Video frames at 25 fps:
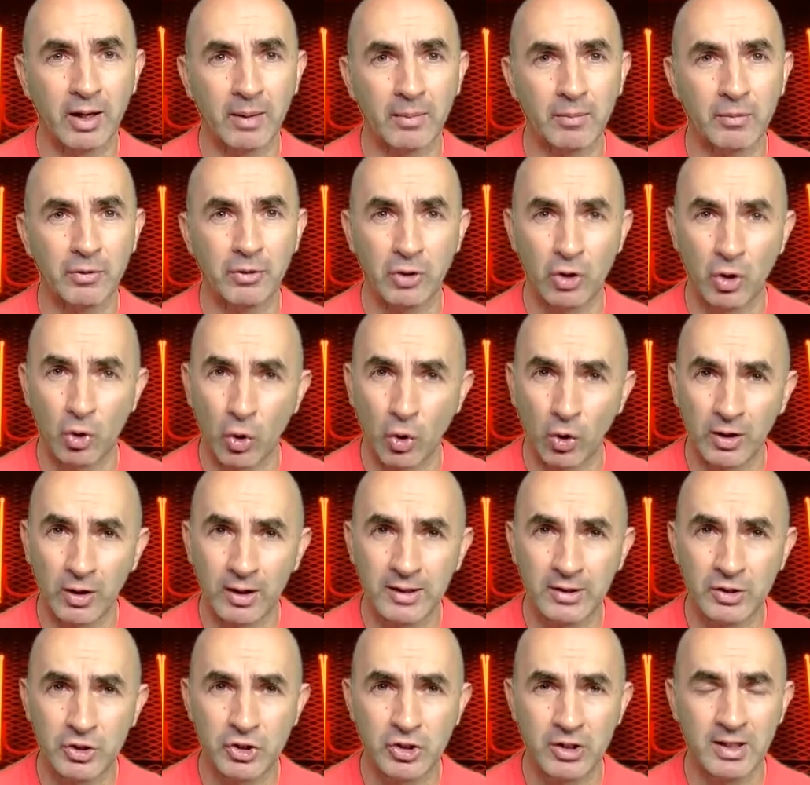
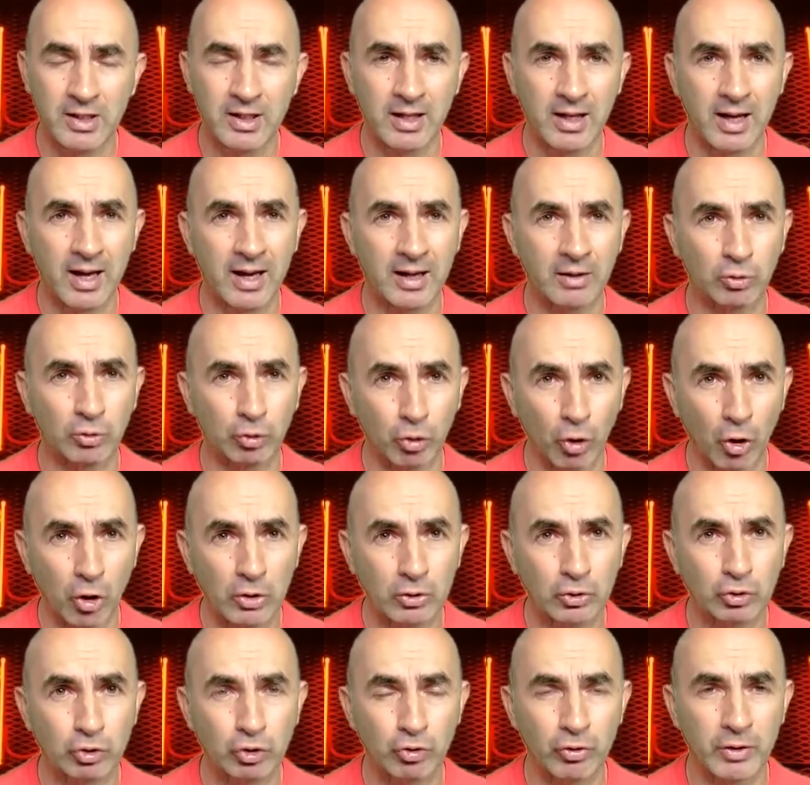theology and
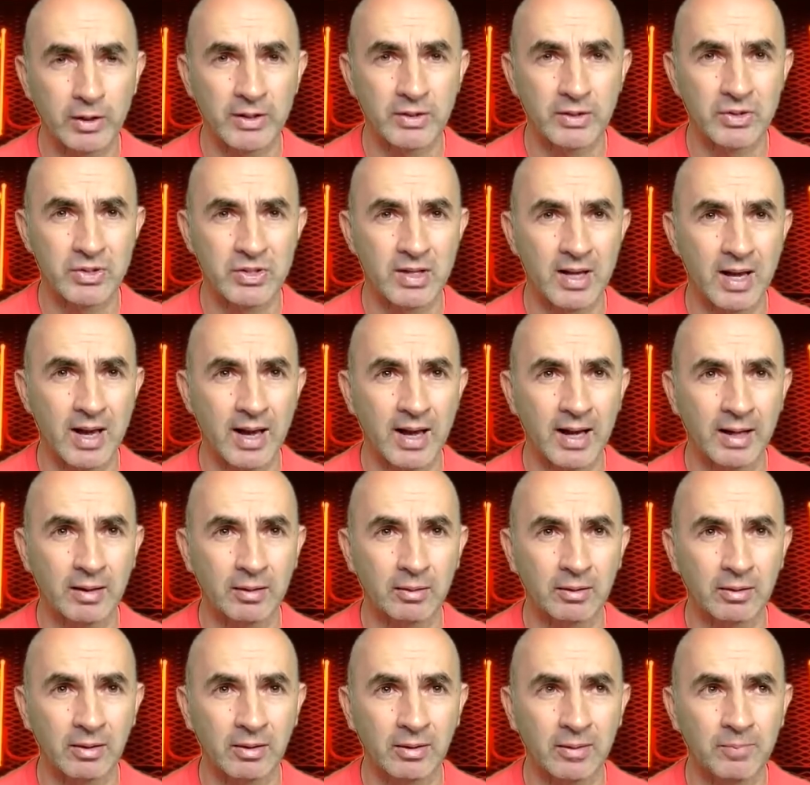doctrines
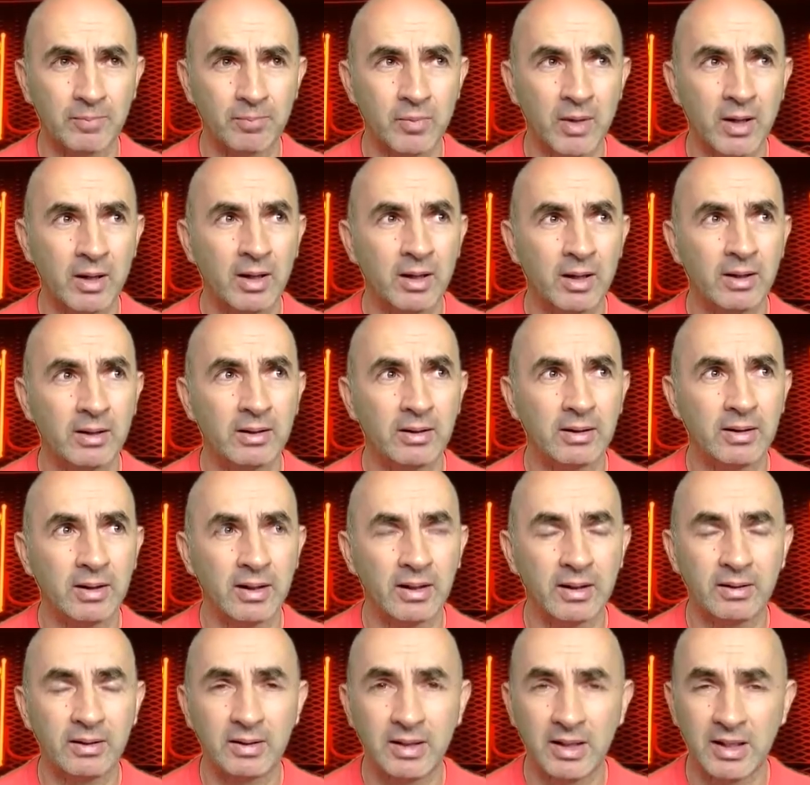and
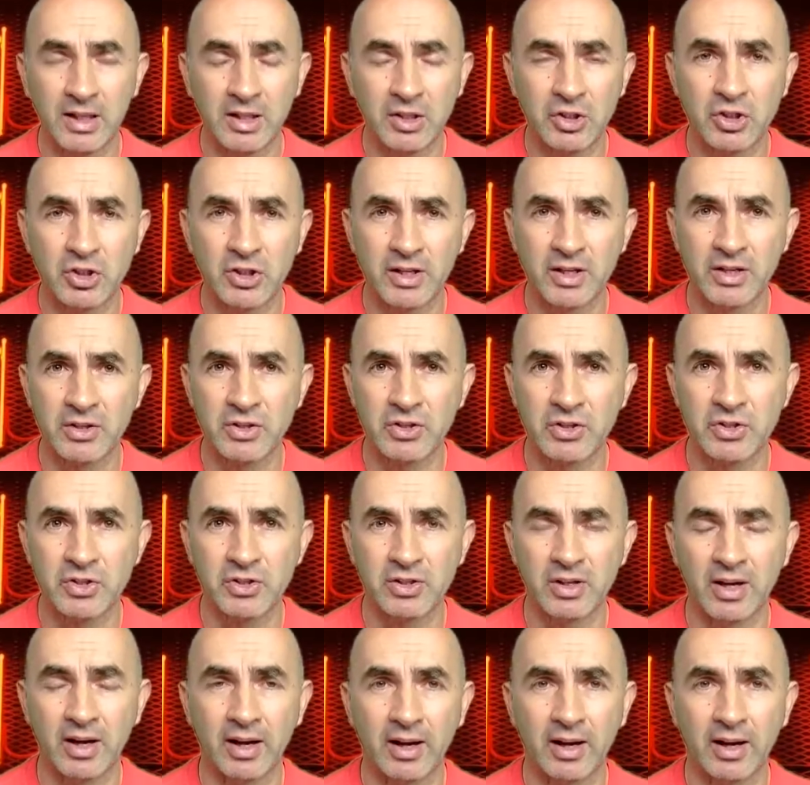the teachings